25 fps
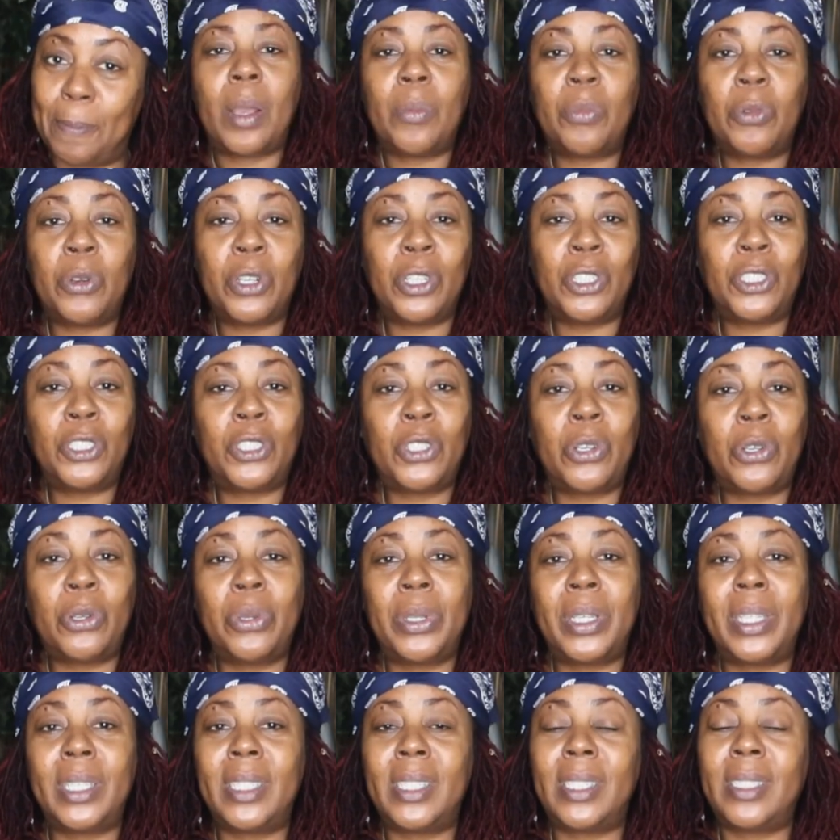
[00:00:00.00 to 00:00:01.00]
Now, I'm going to show
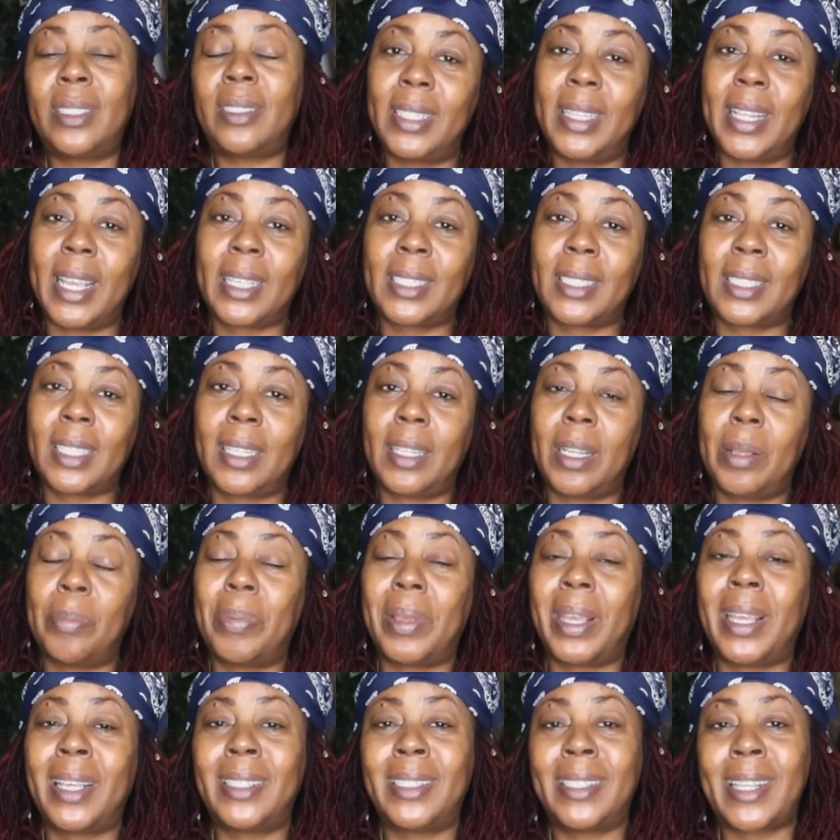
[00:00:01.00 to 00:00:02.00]
you in this next clip
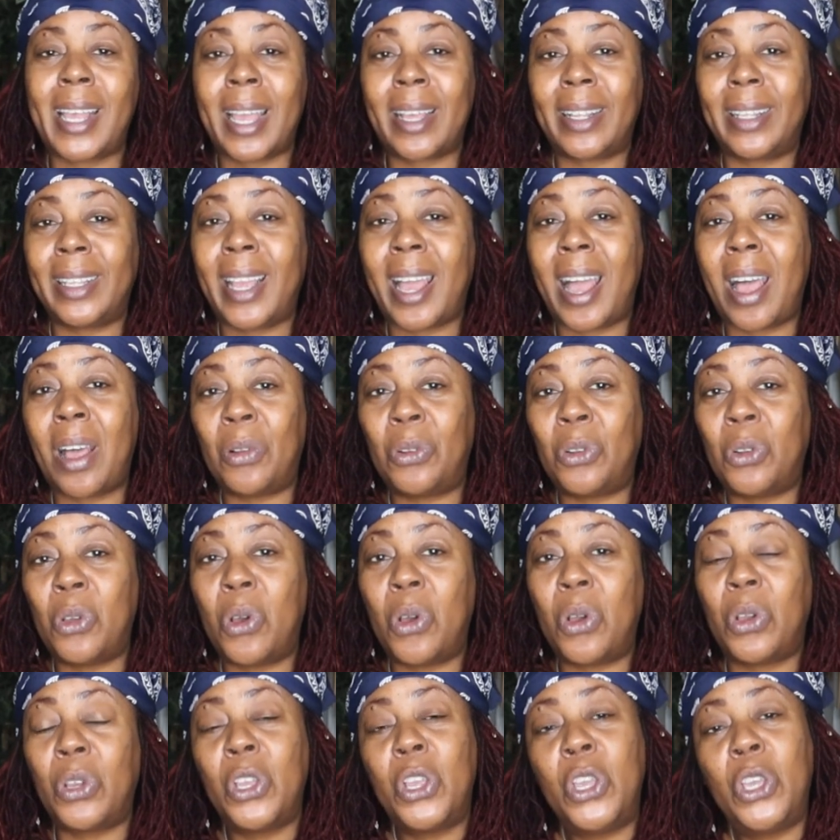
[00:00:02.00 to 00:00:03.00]
exactly how
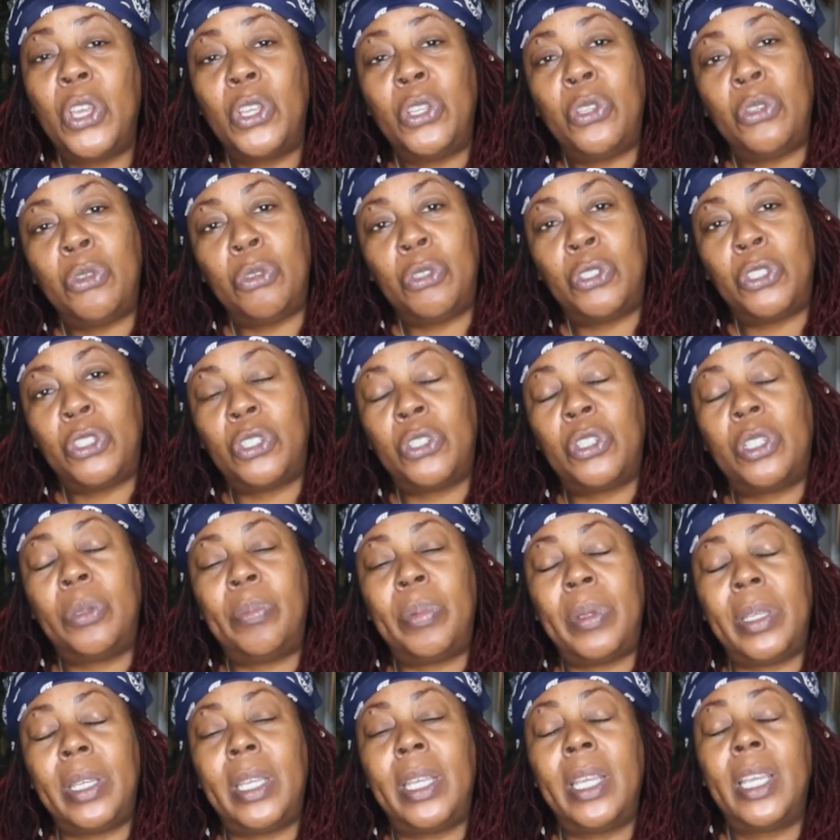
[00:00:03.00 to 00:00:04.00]
long you
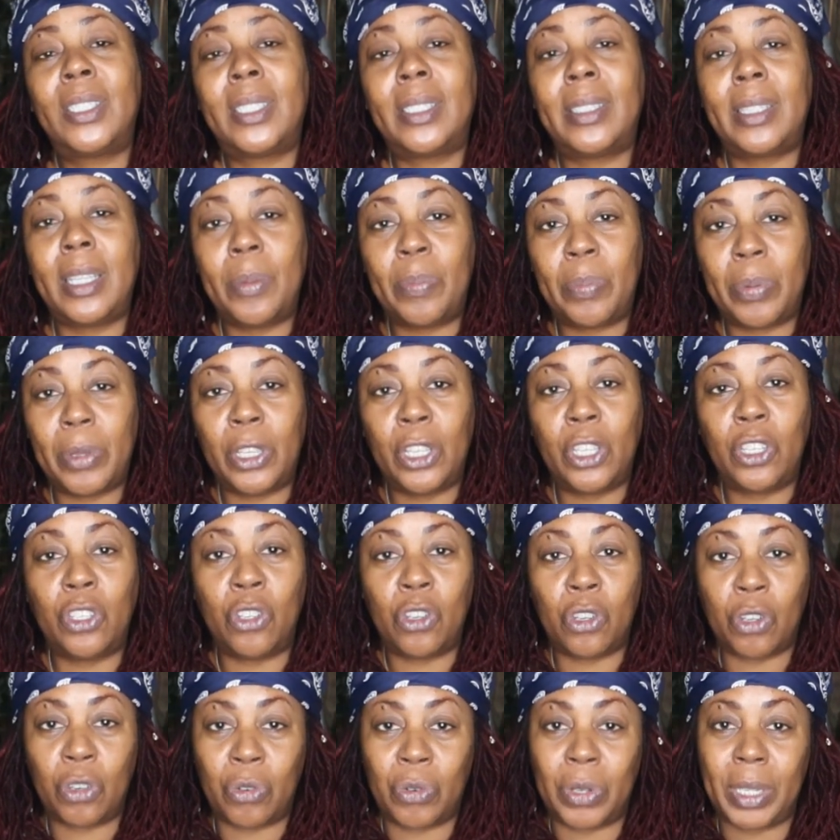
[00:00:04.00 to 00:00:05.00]
should be steeping
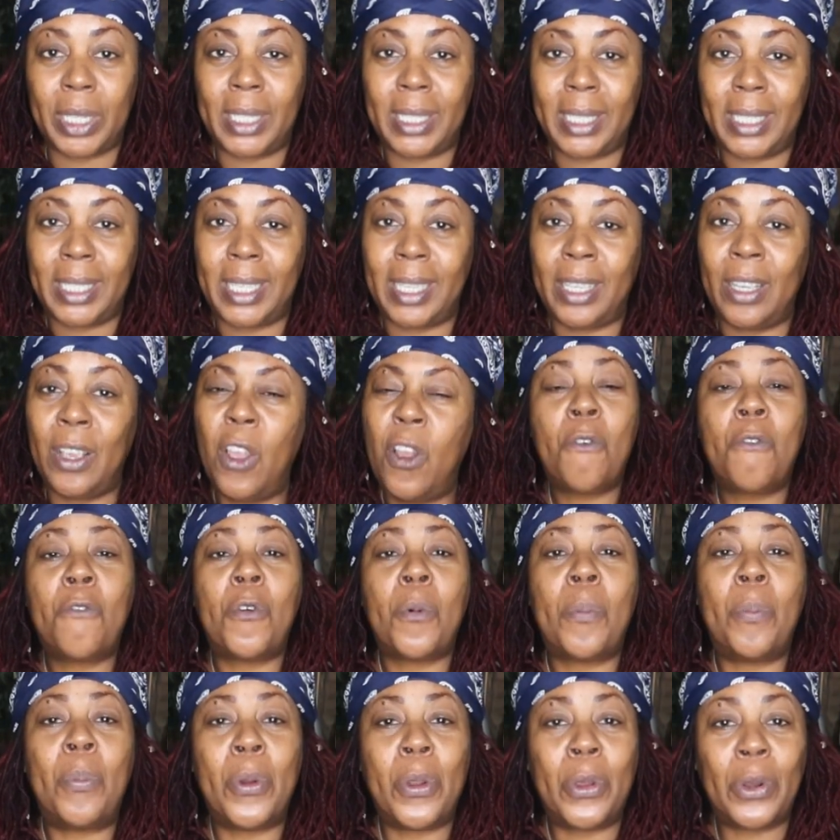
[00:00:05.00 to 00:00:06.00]
your green tea
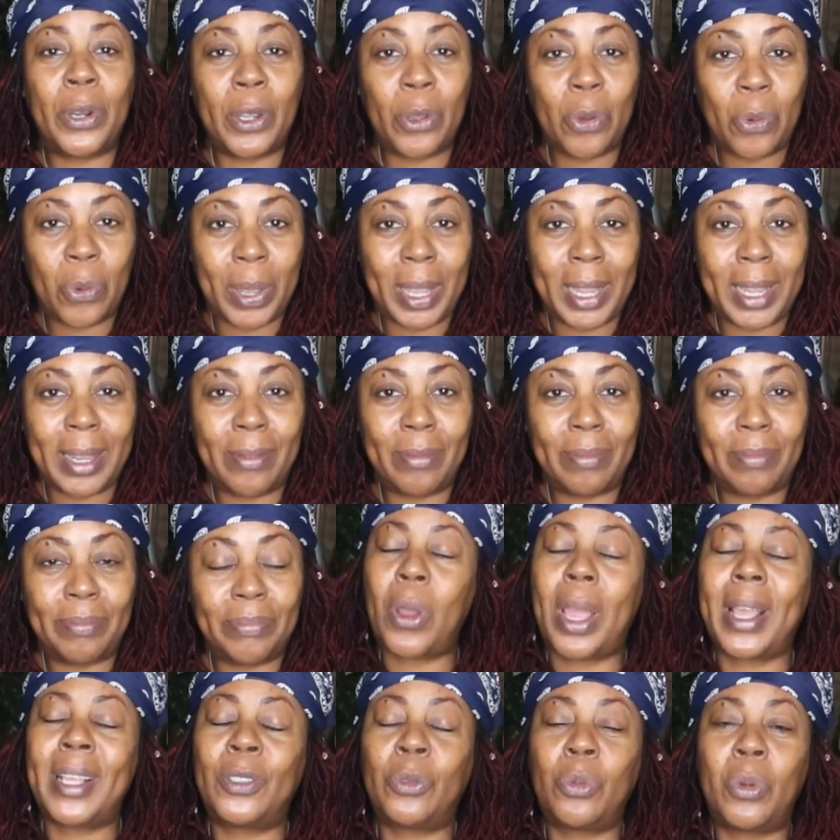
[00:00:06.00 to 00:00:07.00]
for burning weight,
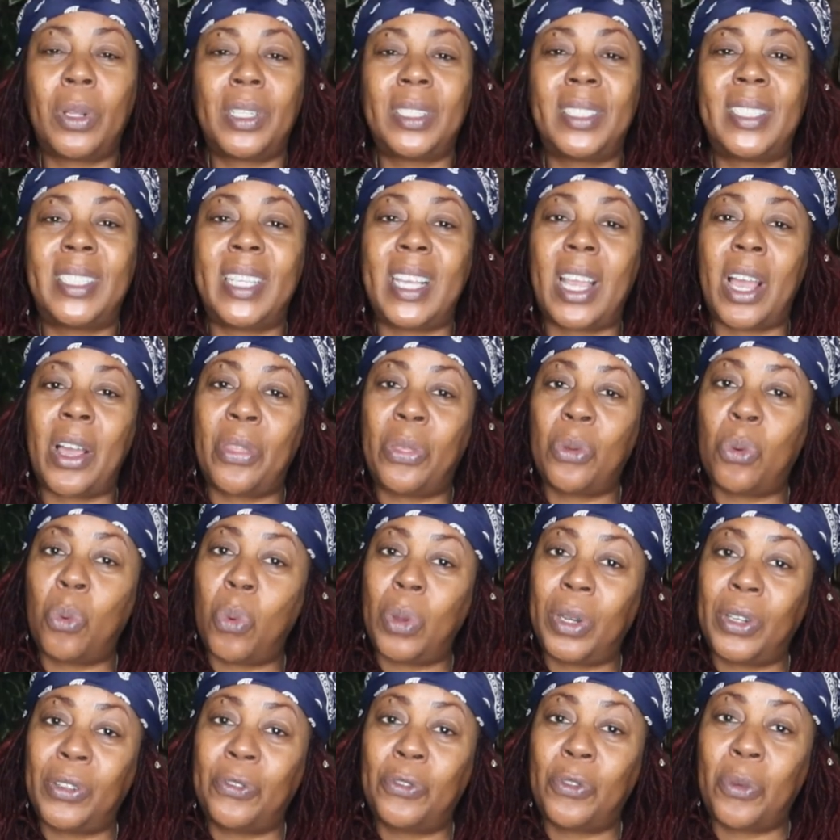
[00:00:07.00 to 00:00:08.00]
as well as the other
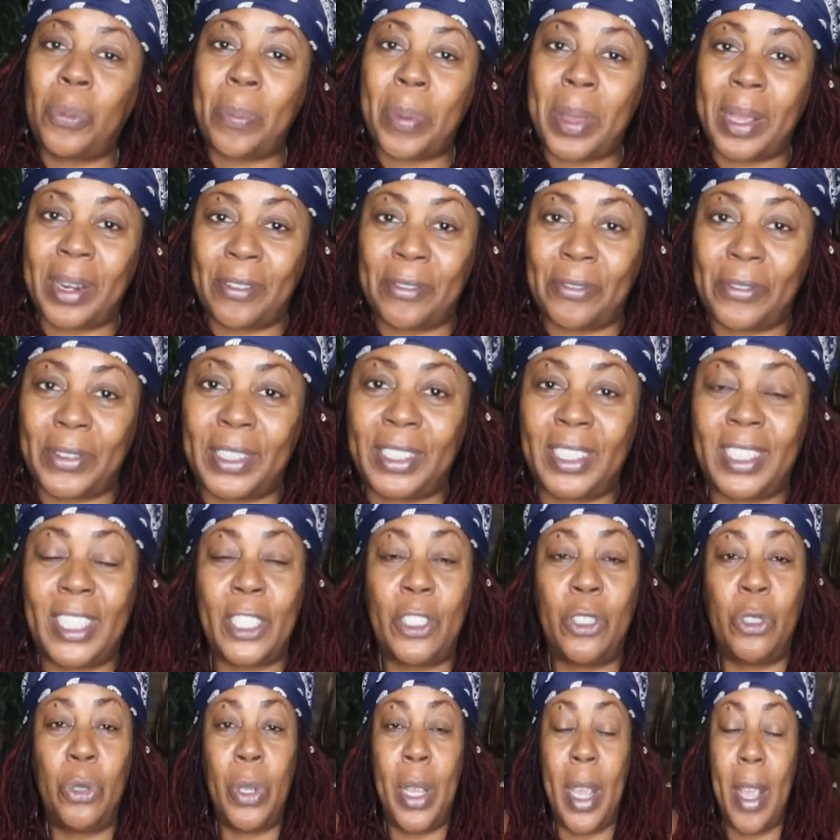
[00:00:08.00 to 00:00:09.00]
wonderful benefits
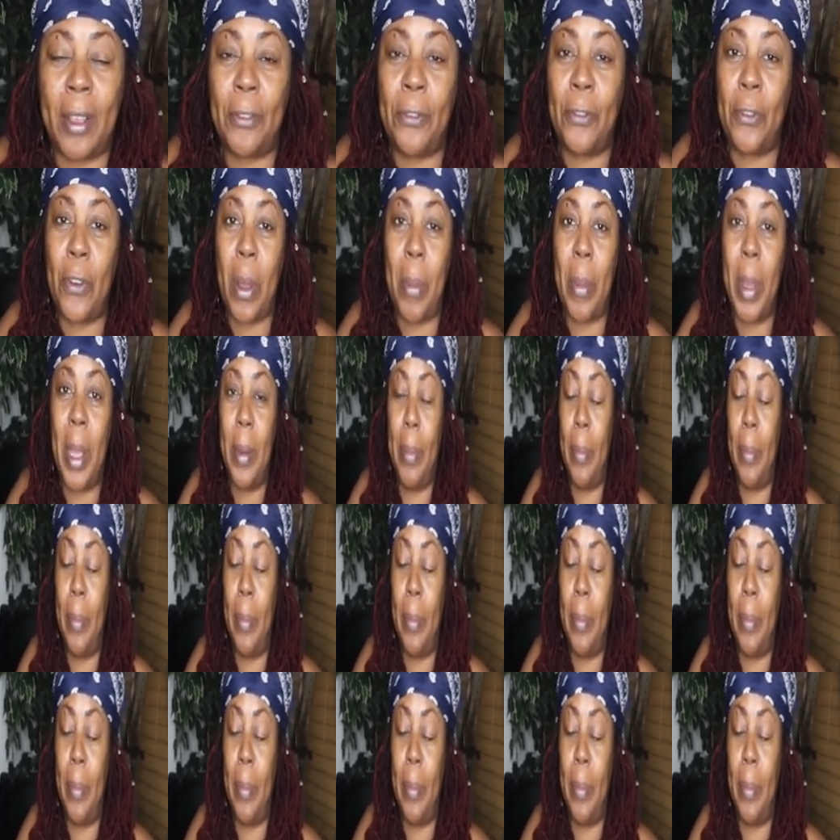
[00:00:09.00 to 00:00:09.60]
that you get from it.